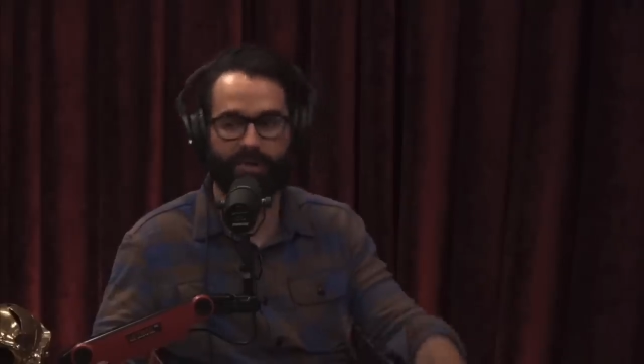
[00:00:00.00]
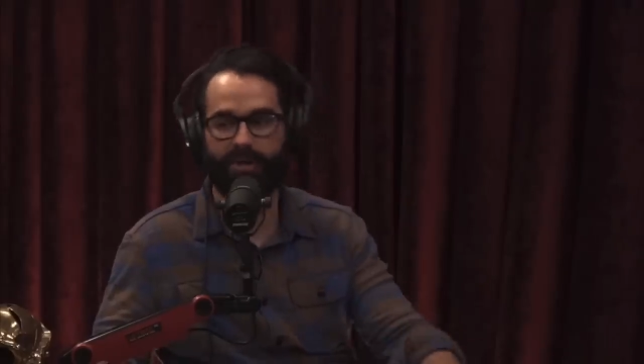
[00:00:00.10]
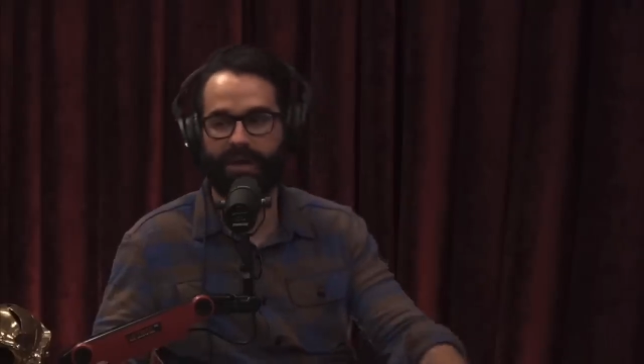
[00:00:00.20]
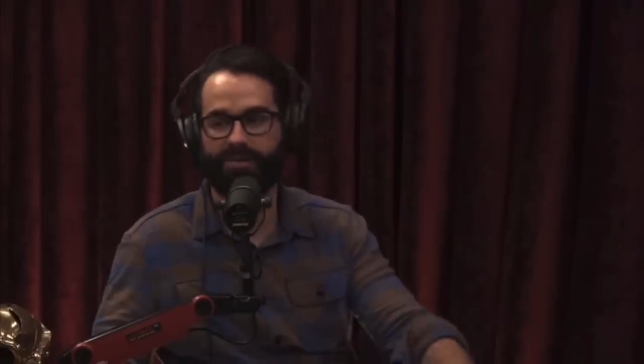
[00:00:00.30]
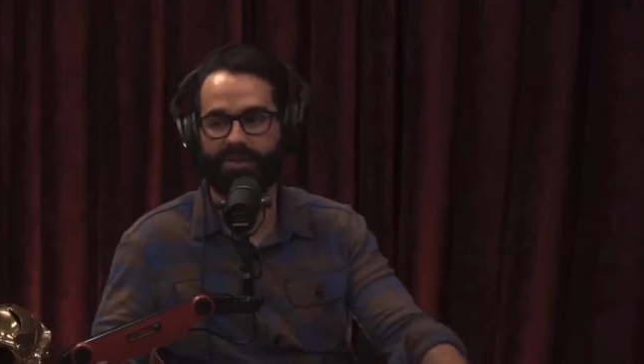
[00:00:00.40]

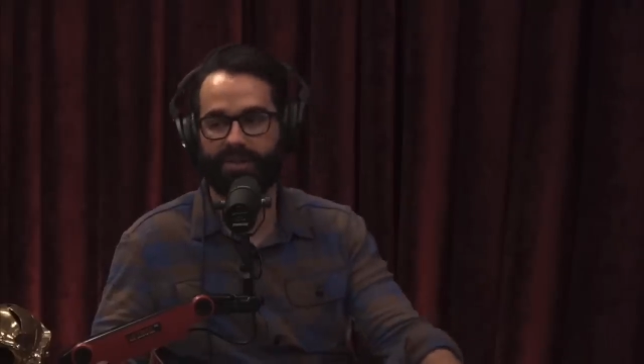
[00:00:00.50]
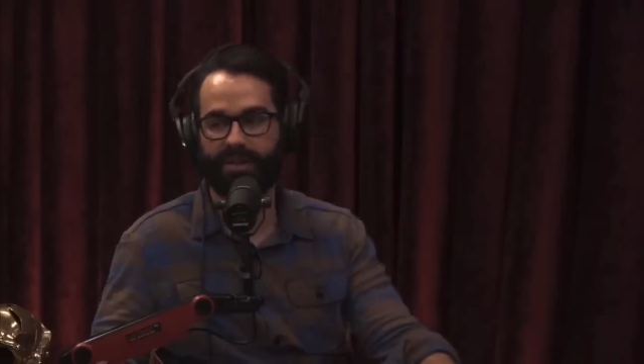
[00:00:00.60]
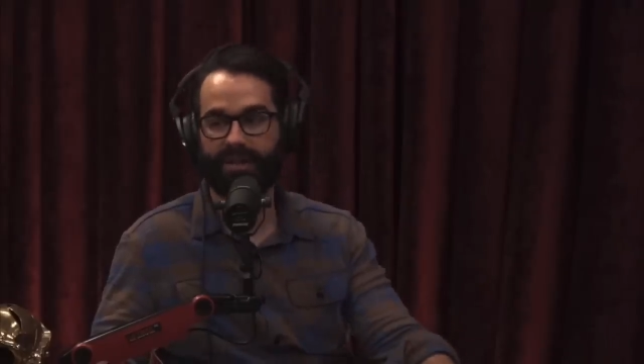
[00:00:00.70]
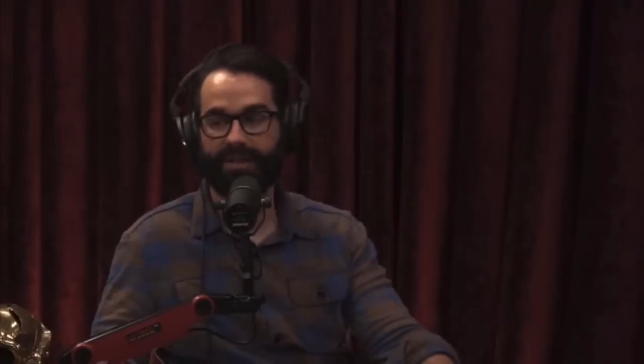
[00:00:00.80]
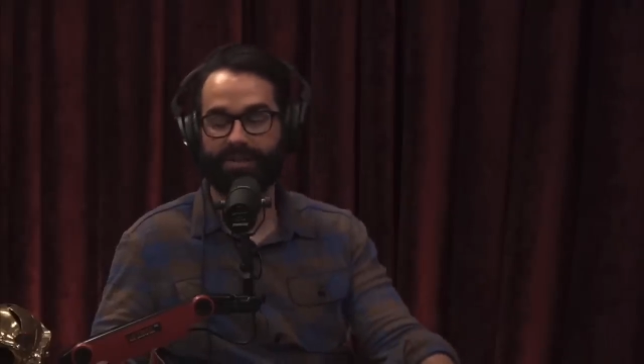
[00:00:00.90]
Pronouns
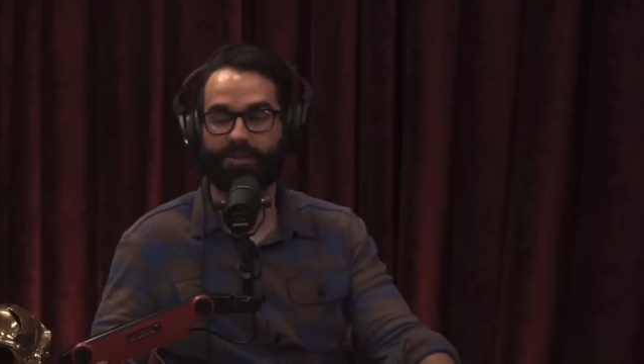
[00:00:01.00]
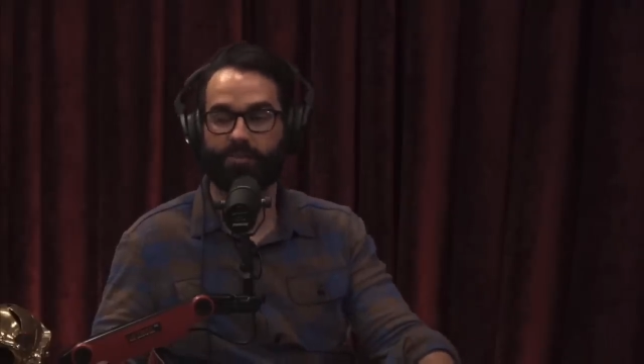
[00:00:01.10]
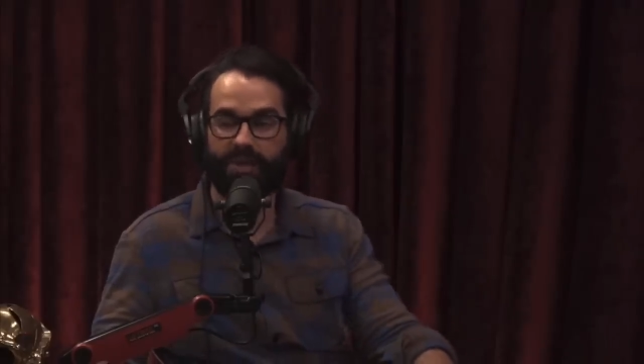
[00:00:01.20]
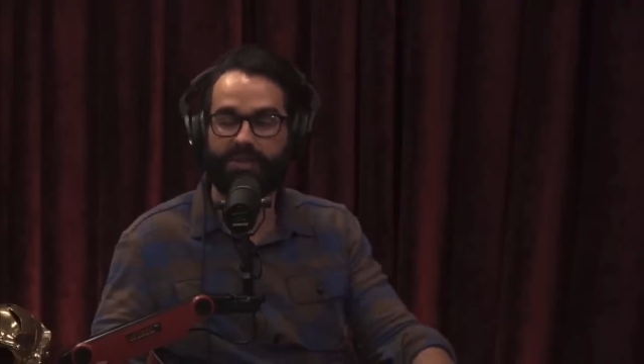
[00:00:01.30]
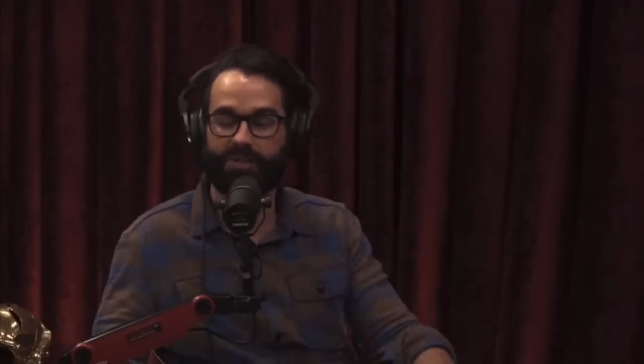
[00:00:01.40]
there's a
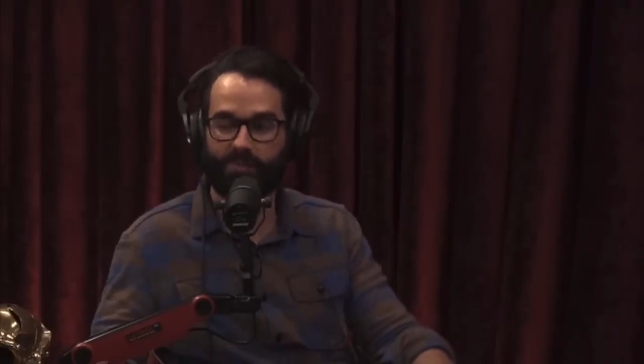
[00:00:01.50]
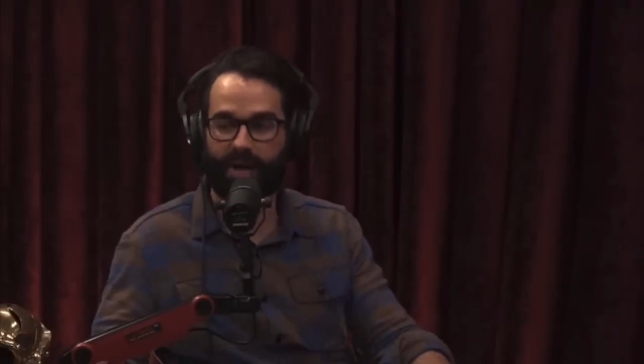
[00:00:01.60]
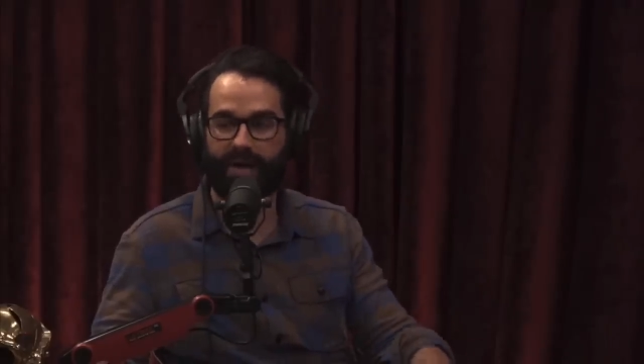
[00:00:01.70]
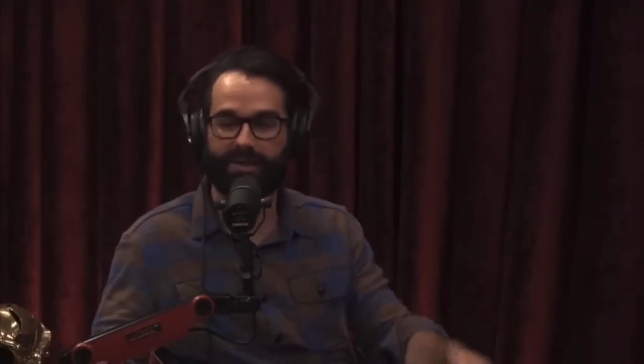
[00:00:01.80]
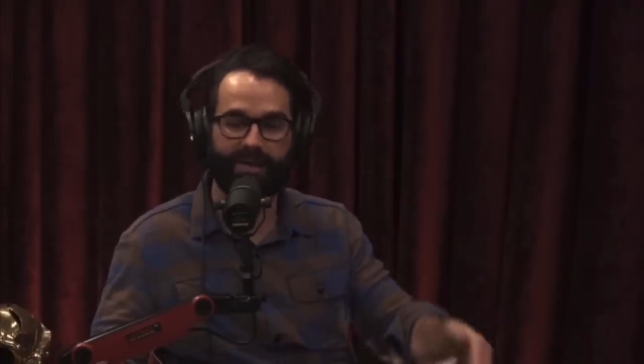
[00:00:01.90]
reason
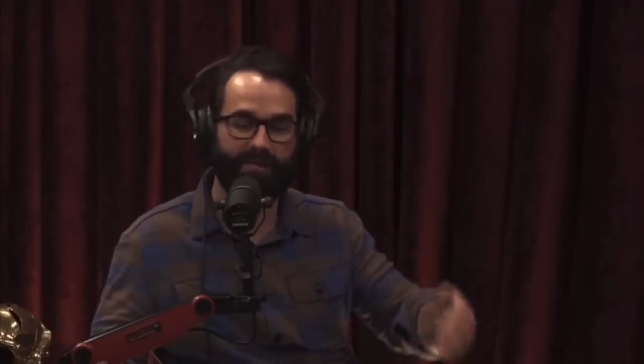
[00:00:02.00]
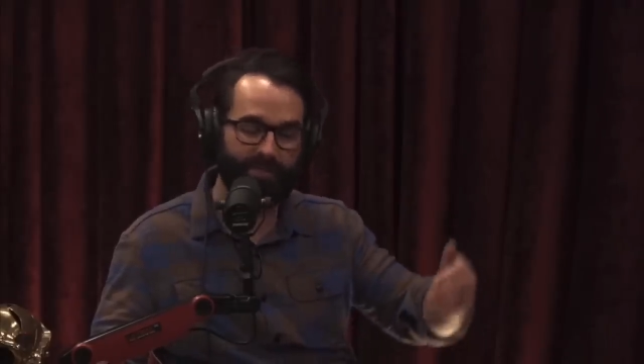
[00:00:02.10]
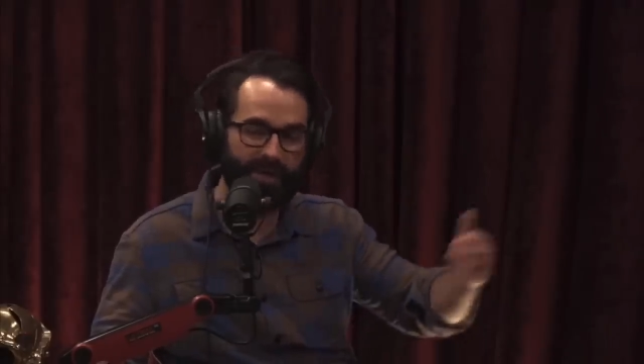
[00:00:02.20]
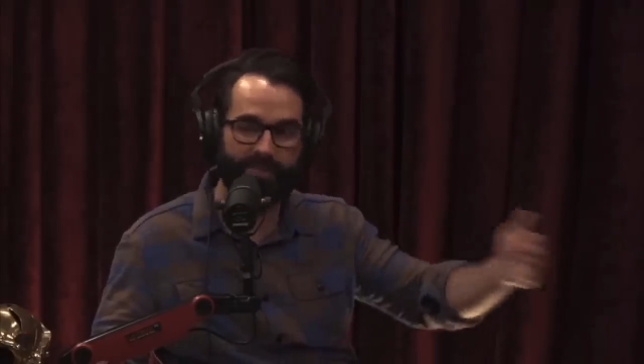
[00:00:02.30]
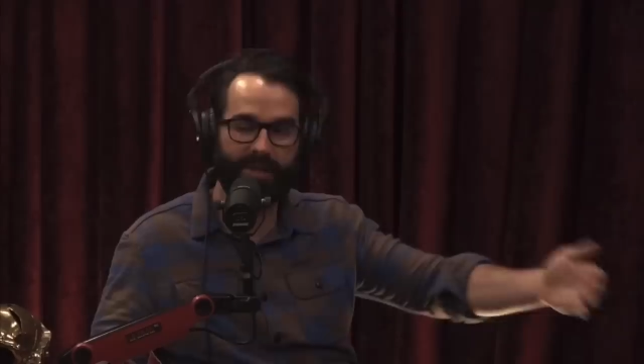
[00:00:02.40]
why the left
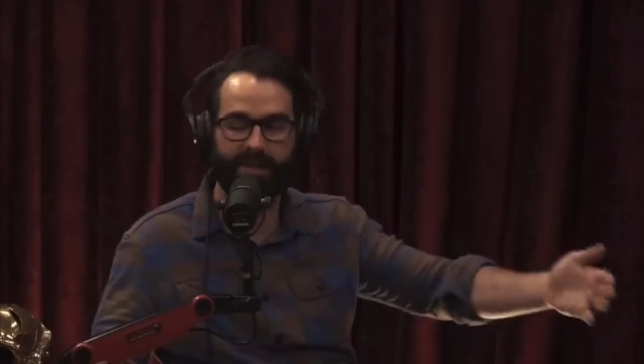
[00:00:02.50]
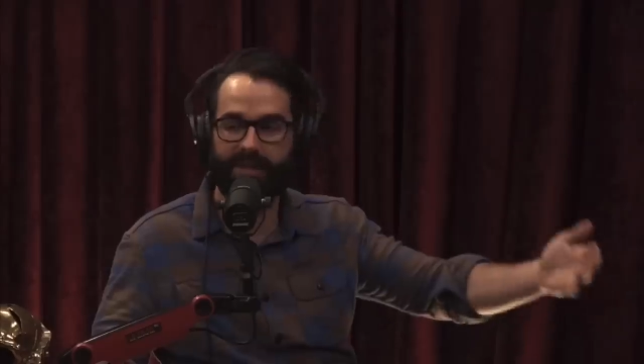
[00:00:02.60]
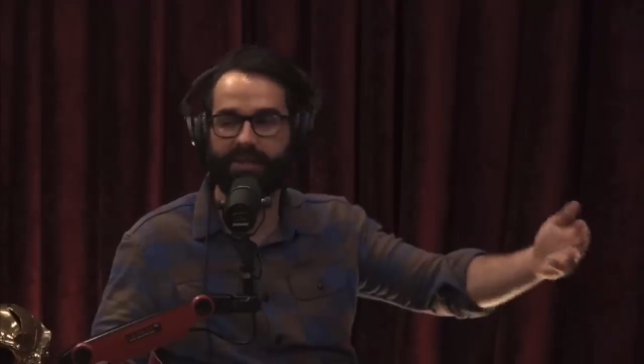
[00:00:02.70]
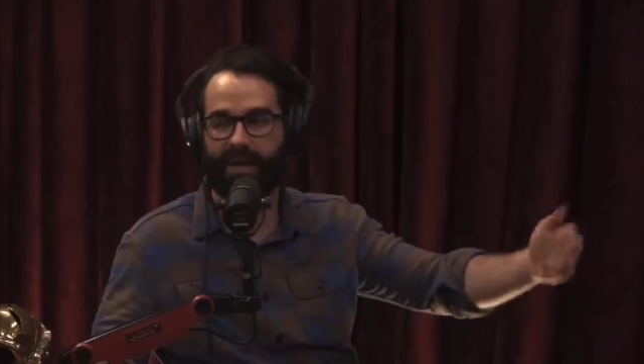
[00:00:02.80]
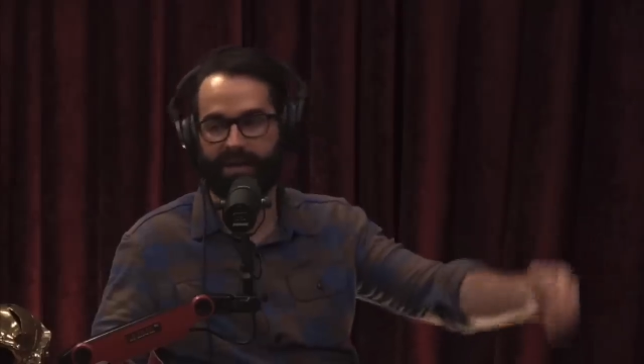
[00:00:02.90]
makes a big
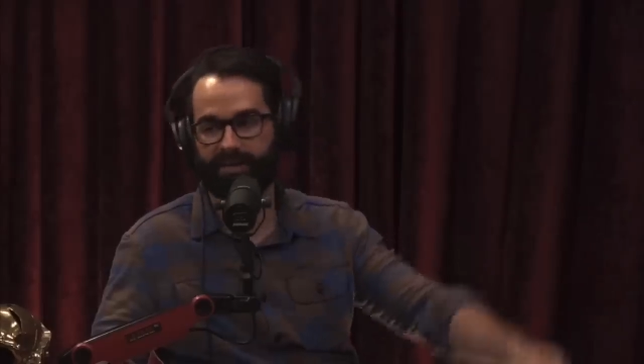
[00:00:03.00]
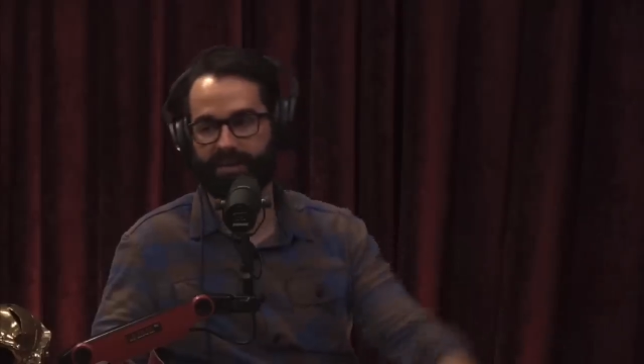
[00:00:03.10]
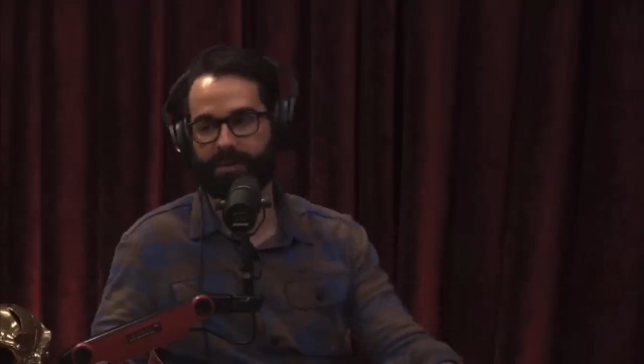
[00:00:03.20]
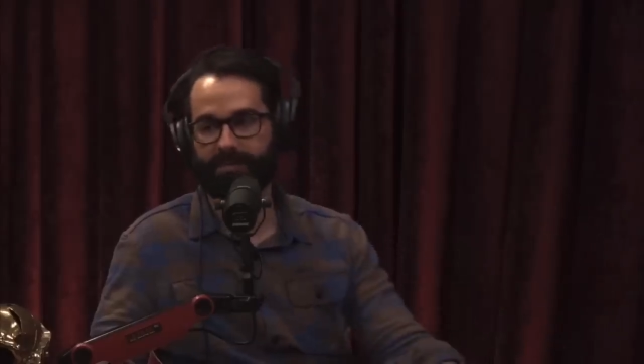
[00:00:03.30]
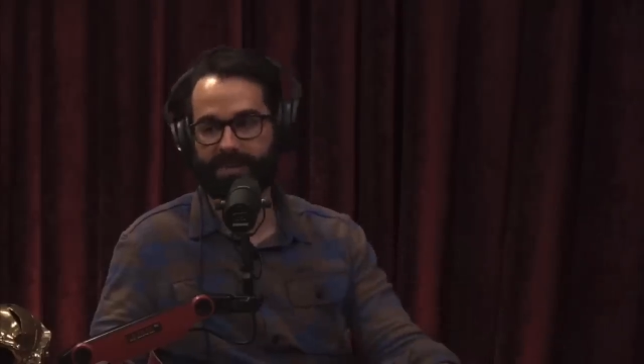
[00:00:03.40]
deal out of it.